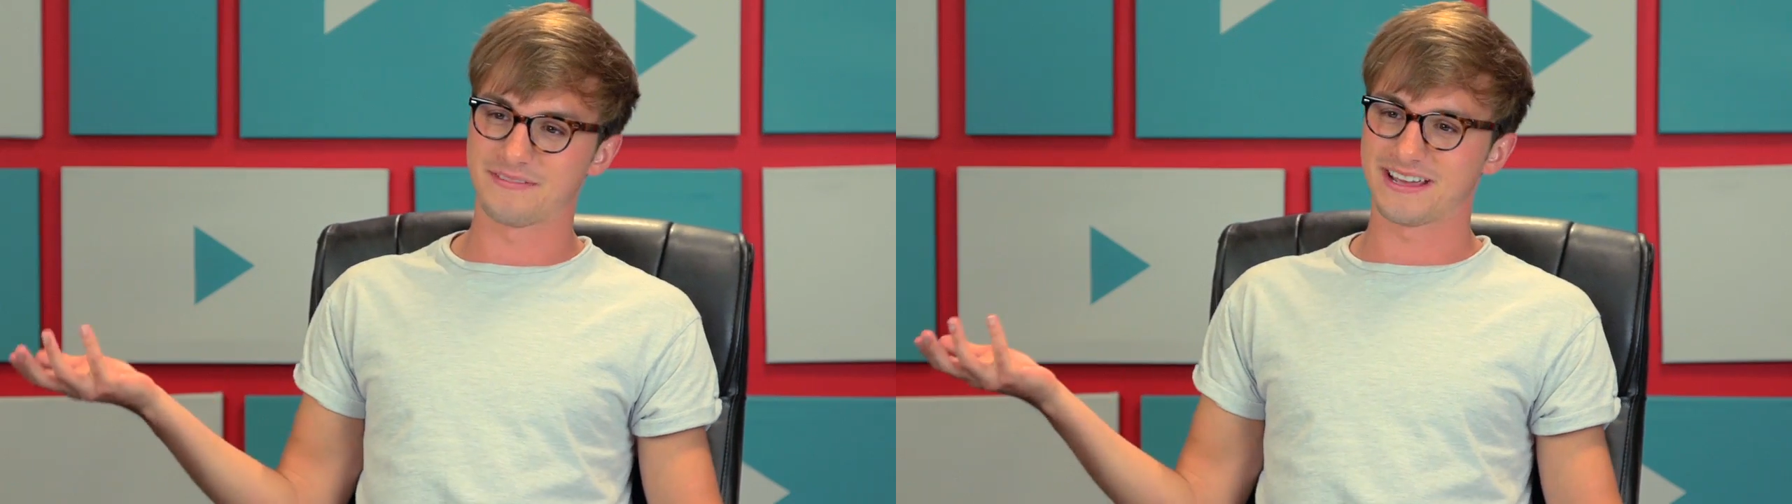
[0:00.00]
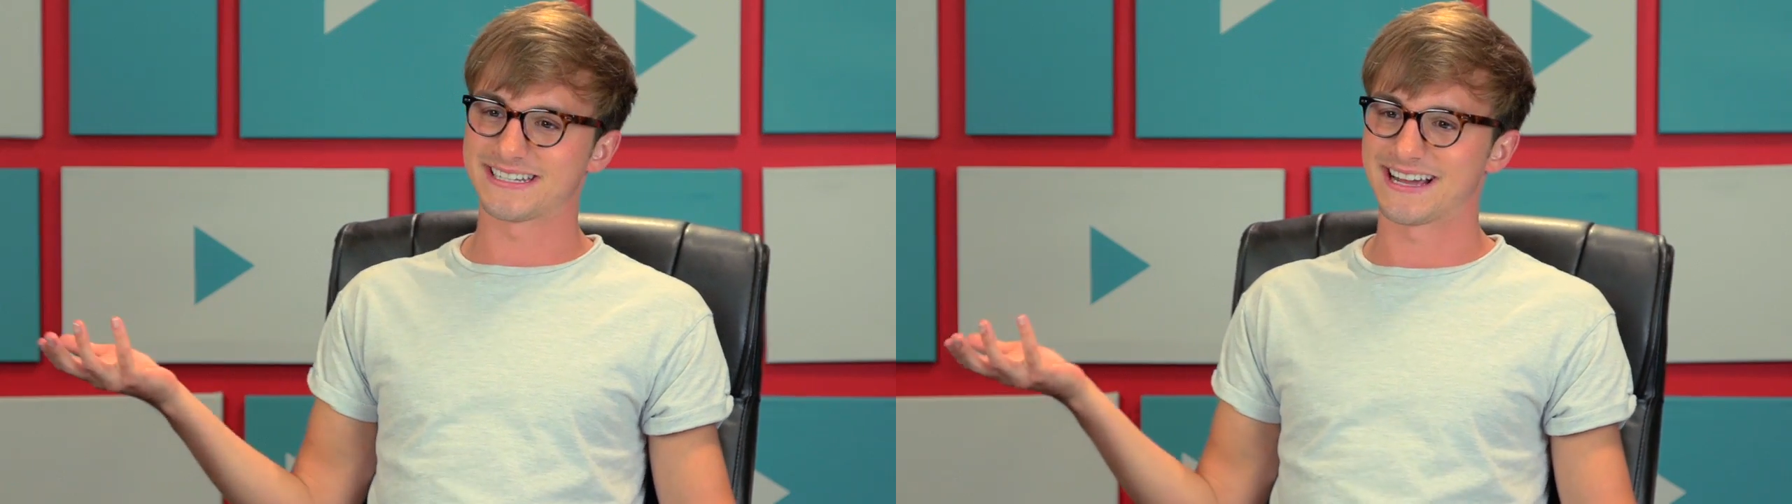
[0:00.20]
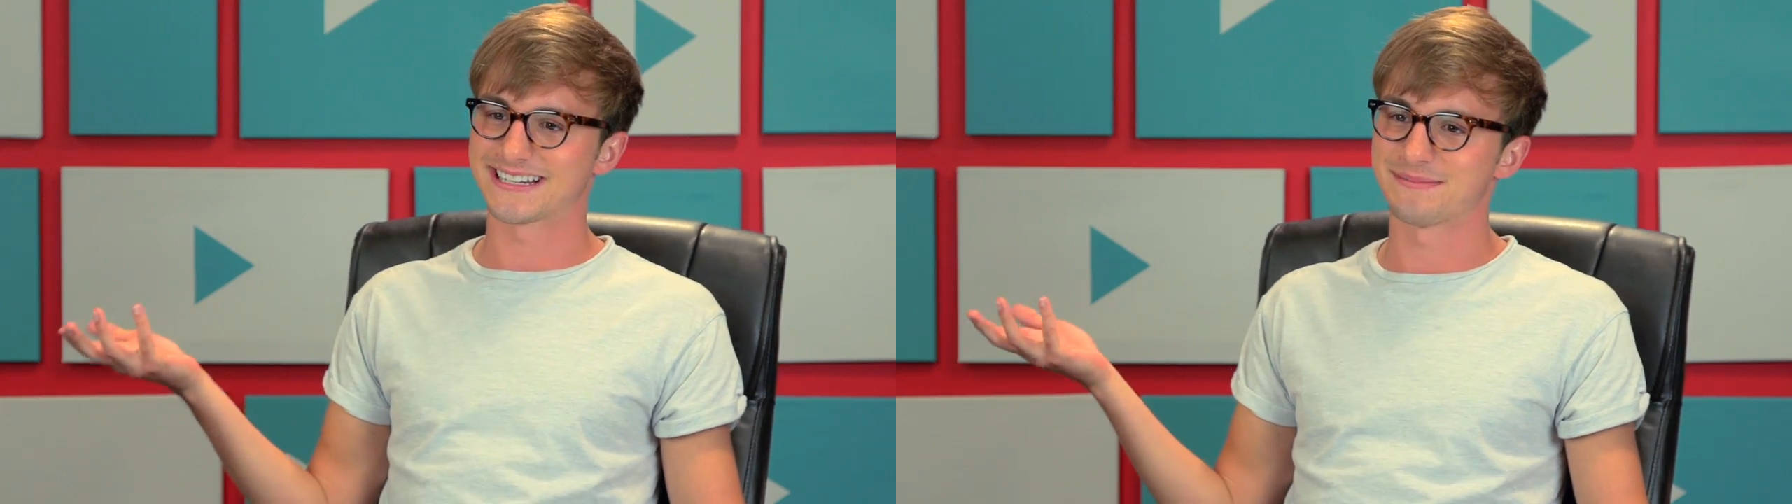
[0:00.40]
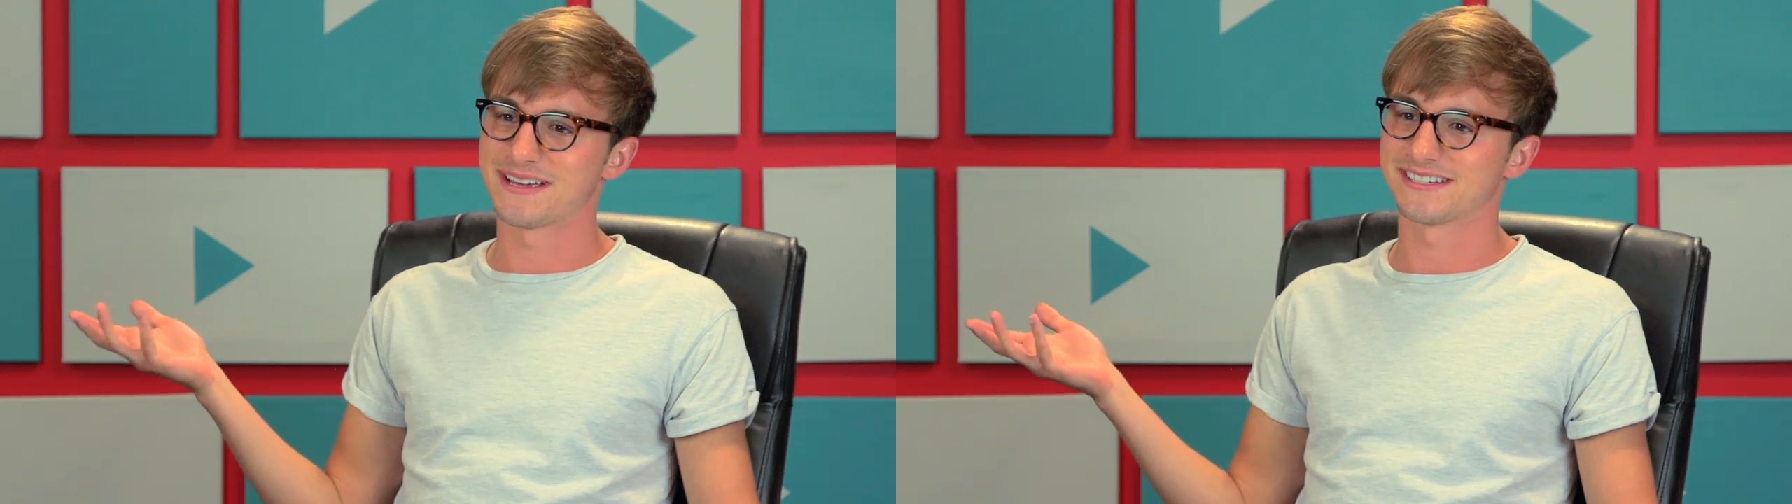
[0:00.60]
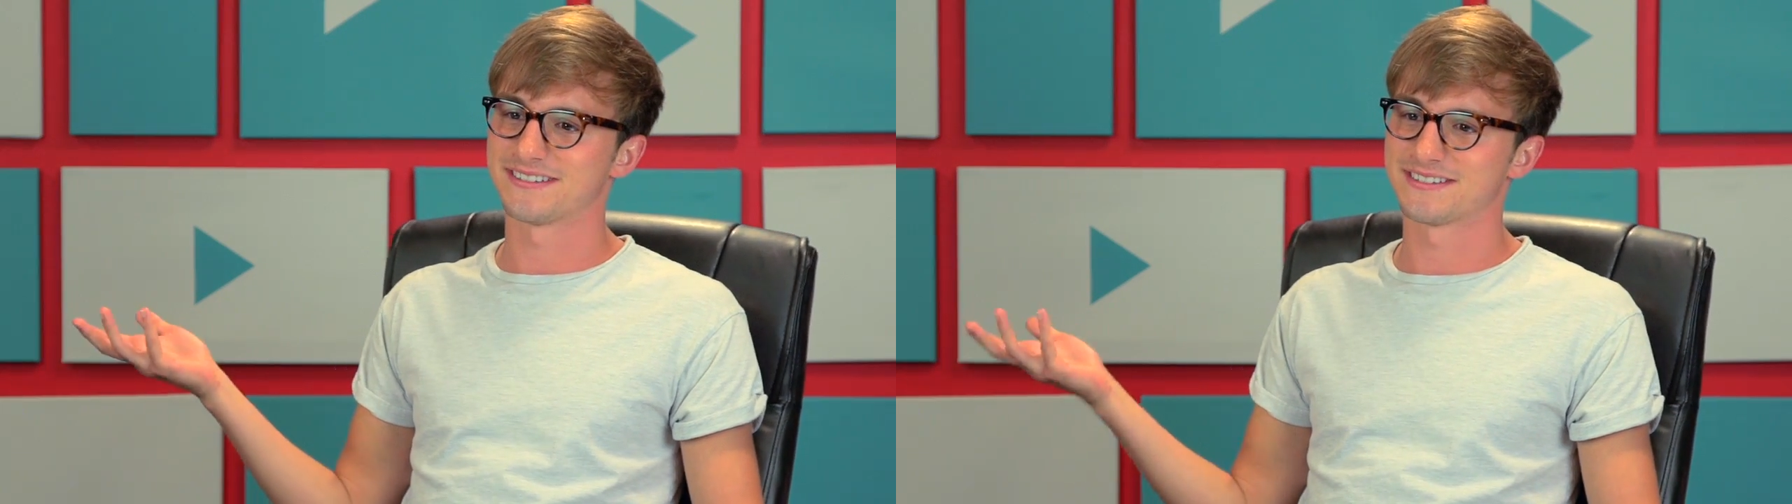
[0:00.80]
via text
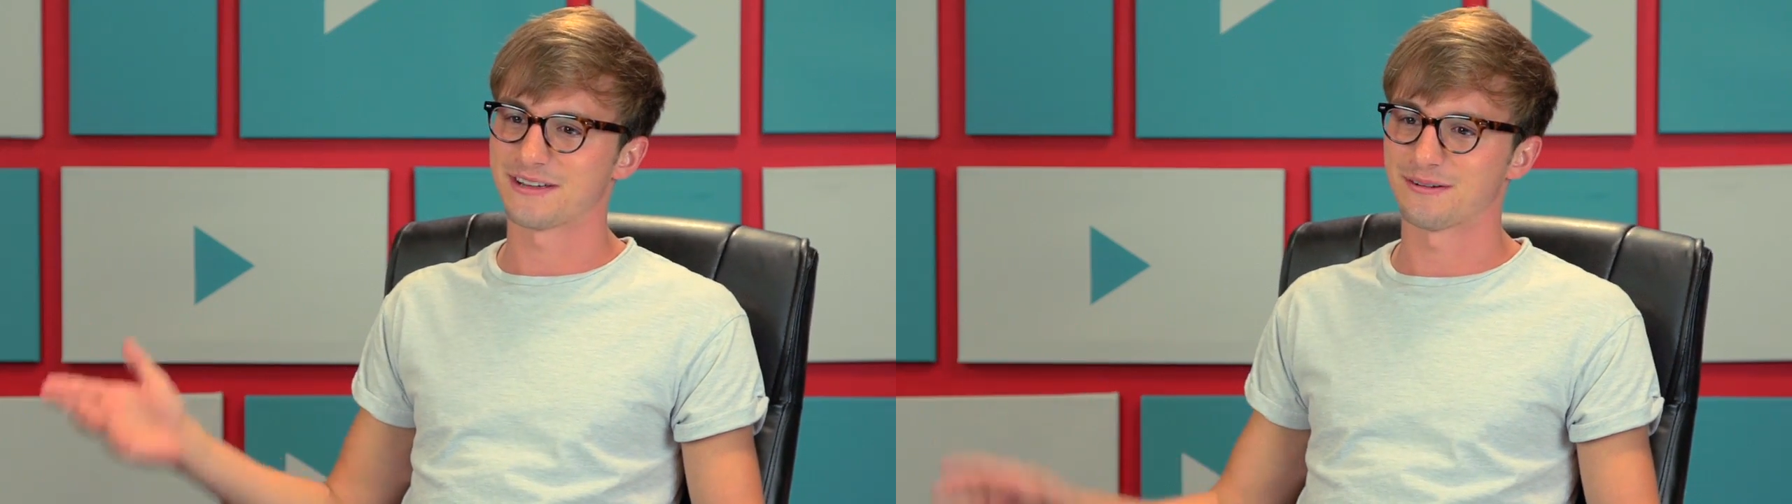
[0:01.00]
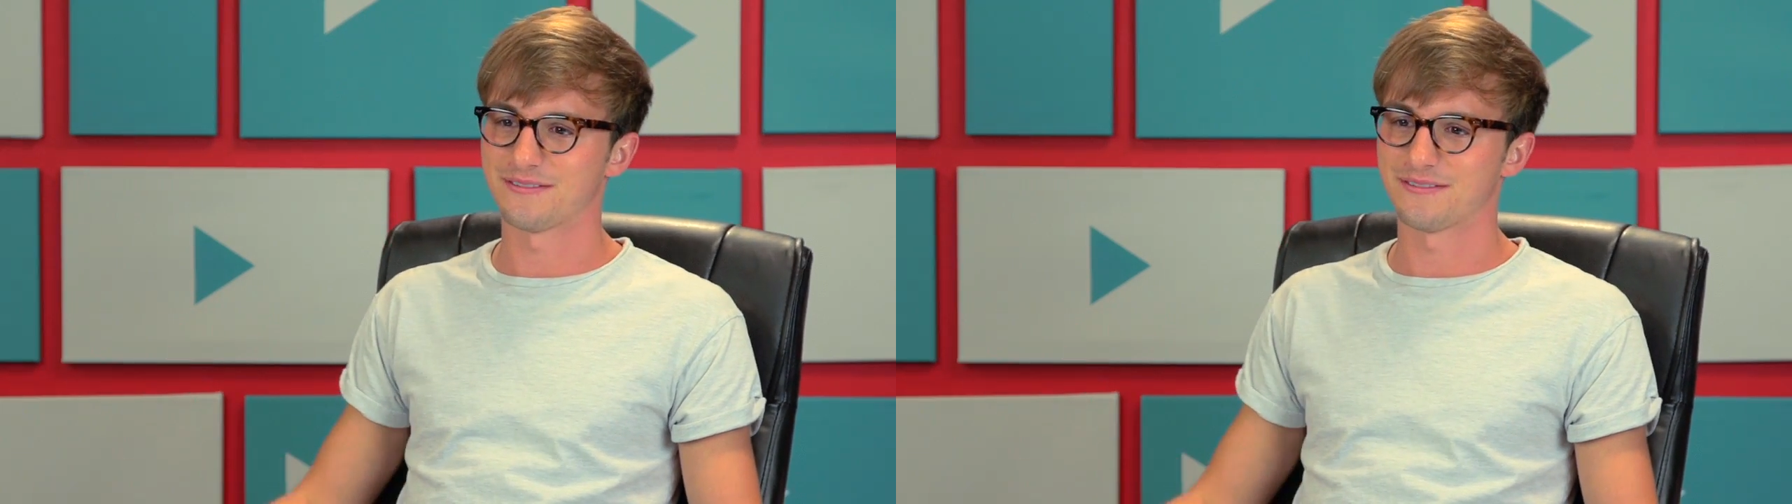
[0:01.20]
message, though.